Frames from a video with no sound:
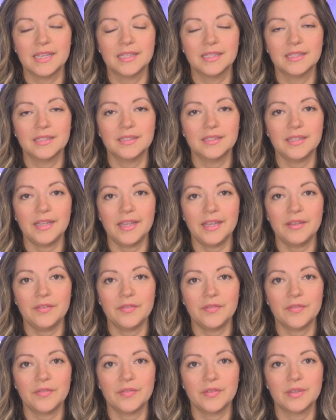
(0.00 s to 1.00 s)
safe
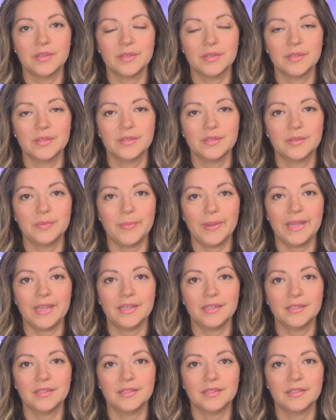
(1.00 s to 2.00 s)

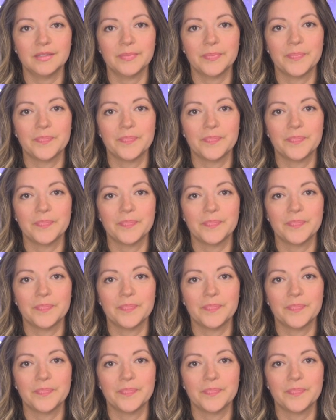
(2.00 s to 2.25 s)
space